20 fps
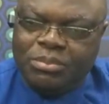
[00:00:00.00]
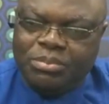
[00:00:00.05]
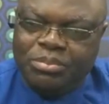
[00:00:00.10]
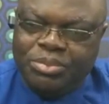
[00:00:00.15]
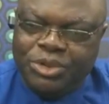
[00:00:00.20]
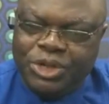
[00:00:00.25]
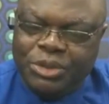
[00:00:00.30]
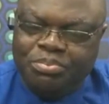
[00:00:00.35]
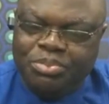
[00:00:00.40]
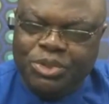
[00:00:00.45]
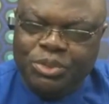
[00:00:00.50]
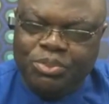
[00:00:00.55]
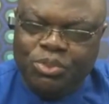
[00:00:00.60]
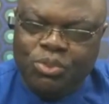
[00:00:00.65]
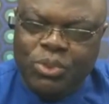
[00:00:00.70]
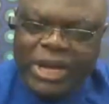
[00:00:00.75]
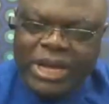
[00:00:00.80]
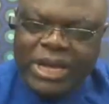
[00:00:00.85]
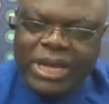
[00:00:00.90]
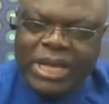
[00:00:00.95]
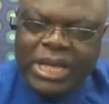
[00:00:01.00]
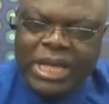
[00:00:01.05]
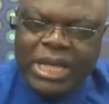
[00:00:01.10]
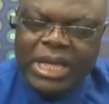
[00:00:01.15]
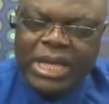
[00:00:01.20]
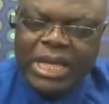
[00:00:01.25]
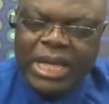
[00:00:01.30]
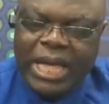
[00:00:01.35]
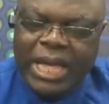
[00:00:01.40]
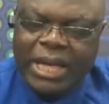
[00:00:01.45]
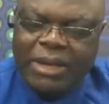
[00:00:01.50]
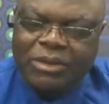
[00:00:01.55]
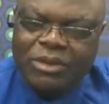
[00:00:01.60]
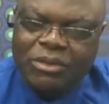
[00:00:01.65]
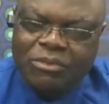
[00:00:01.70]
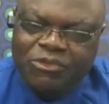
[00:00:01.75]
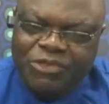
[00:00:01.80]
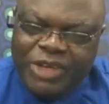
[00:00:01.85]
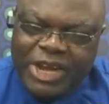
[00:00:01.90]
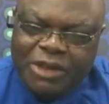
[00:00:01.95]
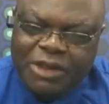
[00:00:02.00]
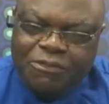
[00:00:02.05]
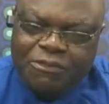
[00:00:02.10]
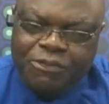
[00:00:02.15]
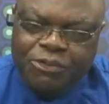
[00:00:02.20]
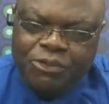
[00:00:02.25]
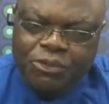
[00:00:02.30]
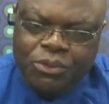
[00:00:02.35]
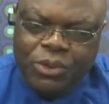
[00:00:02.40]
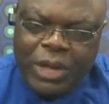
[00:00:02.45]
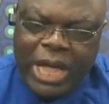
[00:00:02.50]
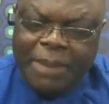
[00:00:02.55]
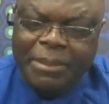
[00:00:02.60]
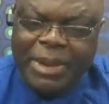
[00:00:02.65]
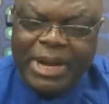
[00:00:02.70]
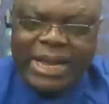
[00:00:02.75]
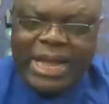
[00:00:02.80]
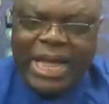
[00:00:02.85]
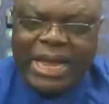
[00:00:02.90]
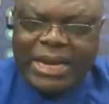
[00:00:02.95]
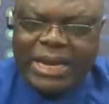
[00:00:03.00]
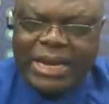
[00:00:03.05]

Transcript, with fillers: bring people away. Uh, very few. America,